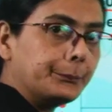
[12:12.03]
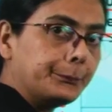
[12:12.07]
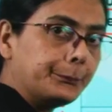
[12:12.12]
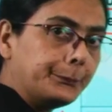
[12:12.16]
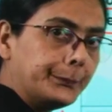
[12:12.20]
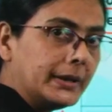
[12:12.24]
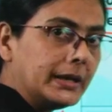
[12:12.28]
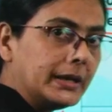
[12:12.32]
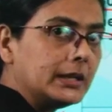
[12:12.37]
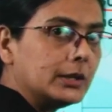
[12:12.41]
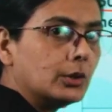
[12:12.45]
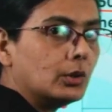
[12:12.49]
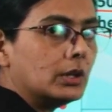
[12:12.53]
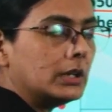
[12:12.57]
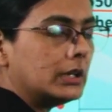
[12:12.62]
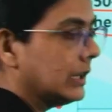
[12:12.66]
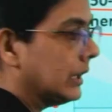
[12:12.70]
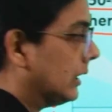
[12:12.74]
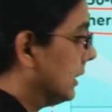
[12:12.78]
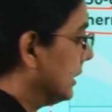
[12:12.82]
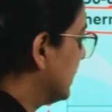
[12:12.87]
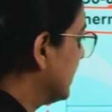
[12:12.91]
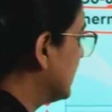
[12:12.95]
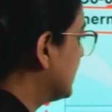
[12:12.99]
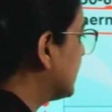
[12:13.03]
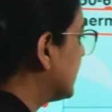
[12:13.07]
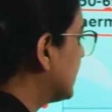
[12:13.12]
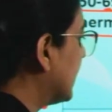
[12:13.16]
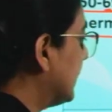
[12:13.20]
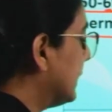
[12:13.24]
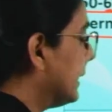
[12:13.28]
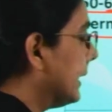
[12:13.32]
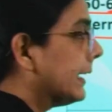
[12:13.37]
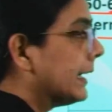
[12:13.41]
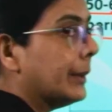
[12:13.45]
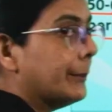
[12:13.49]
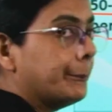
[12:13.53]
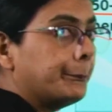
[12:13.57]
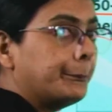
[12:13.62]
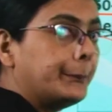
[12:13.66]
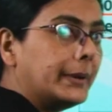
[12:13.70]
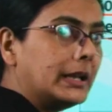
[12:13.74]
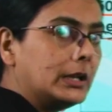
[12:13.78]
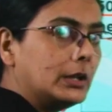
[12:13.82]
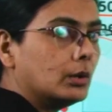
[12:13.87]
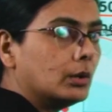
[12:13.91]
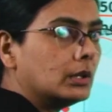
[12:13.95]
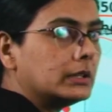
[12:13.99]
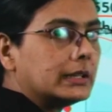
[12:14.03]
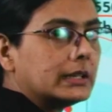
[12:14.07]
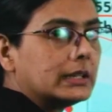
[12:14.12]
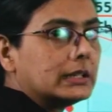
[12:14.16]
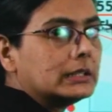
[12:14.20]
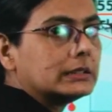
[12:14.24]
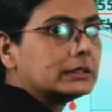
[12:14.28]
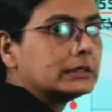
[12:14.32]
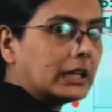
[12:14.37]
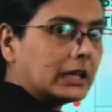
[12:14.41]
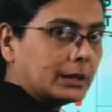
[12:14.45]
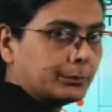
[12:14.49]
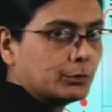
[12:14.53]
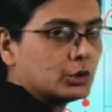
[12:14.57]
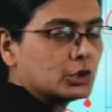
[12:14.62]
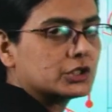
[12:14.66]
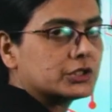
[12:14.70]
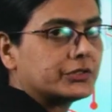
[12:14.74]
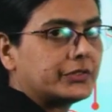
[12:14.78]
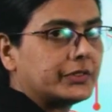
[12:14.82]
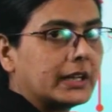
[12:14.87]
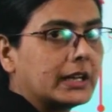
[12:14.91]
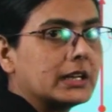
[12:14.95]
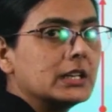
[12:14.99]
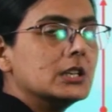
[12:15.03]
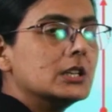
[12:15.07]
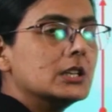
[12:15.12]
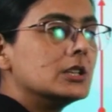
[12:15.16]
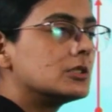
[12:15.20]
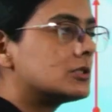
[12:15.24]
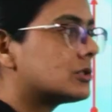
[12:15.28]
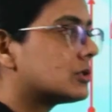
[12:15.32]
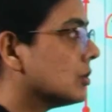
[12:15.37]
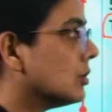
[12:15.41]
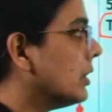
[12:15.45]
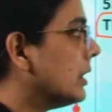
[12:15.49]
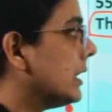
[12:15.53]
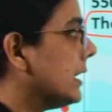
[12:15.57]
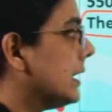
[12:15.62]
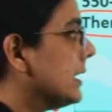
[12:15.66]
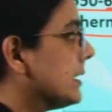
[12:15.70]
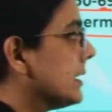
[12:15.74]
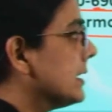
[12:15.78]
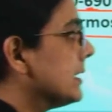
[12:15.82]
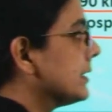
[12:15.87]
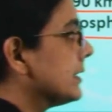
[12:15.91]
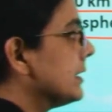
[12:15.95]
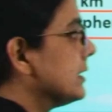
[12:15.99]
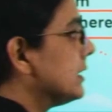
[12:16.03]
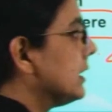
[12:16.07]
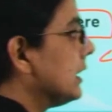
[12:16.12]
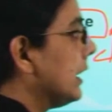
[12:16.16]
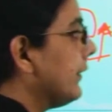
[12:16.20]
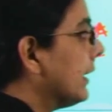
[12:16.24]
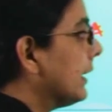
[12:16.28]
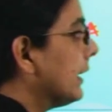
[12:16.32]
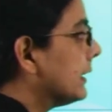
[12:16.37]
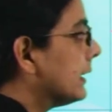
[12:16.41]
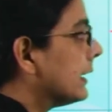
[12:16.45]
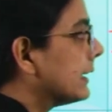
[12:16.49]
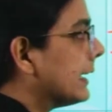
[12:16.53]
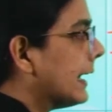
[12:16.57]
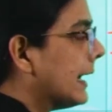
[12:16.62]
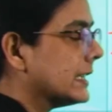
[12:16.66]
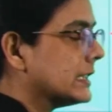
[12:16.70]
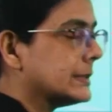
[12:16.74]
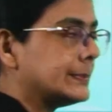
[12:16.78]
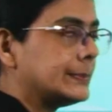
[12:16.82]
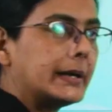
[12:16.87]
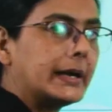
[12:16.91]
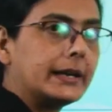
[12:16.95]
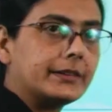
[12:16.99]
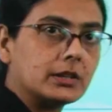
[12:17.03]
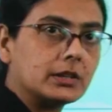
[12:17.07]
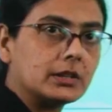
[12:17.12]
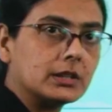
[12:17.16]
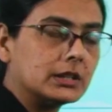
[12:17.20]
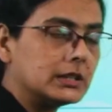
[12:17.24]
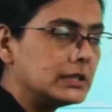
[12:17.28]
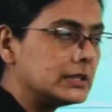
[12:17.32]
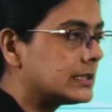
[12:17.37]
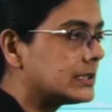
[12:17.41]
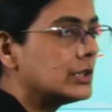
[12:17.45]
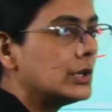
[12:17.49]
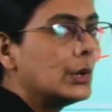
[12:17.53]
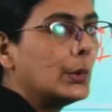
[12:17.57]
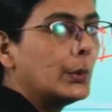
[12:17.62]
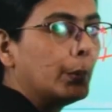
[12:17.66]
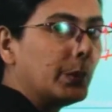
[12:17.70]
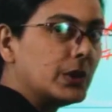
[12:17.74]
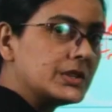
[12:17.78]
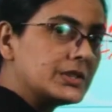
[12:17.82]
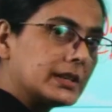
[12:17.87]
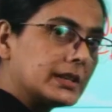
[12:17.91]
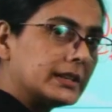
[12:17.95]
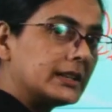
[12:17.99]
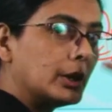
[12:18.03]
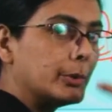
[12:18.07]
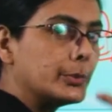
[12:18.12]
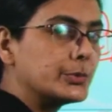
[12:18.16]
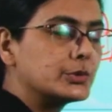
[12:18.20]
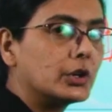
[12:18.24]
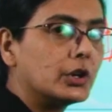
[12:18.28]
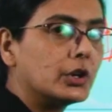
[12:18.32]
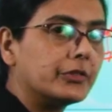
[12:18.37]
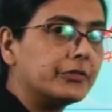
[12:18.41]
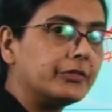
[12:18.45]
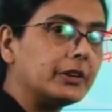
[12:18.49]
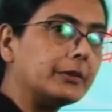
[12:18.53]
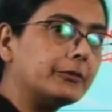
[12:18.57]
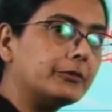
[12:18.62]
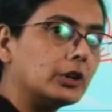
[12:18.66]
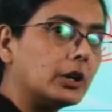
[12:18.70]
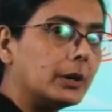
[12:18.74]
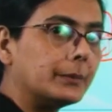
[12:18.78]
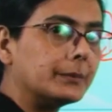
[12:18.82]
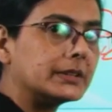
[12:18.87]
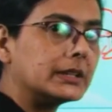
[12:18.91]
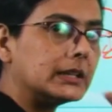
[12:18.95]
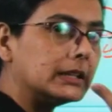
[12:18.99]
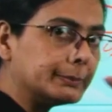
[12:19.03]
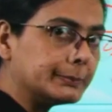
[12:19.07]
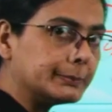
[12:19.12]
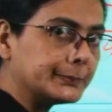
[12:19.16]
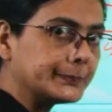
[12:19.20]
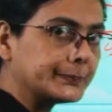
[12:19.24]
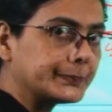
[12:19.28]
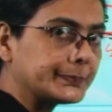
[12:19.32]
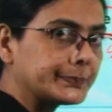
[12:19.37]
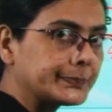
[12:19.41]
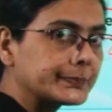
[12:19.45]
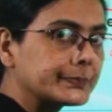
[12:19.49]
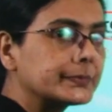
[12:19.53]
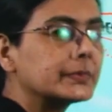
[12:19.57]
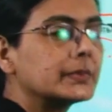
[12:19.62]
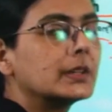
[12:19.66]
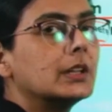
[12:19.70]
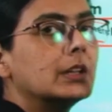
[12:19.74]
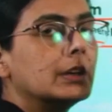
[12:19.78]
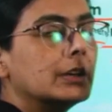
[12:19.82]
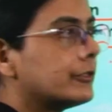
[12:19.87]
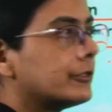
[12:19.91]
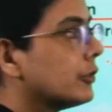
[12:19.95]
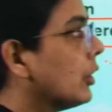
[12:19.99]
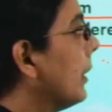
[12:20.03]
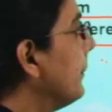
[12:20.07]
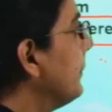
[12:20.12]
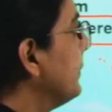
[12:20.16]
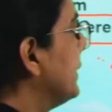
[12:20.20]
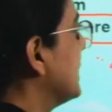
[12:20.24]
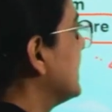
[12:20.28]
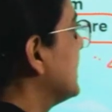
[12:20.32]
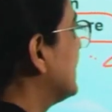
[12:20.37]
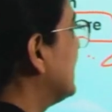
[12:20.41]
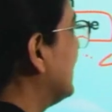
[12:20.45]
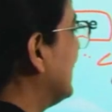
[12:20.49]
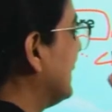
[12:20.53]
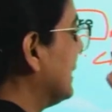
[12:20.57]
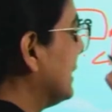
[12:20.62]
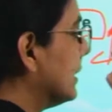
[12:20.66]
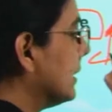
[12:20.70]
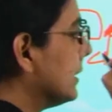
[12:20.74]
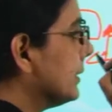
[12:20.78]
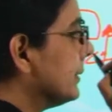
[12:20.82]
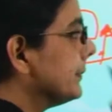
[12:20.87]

below, this is the layer below the thermosphere. So, it is receiving the gas particles which are absorbing from this layer,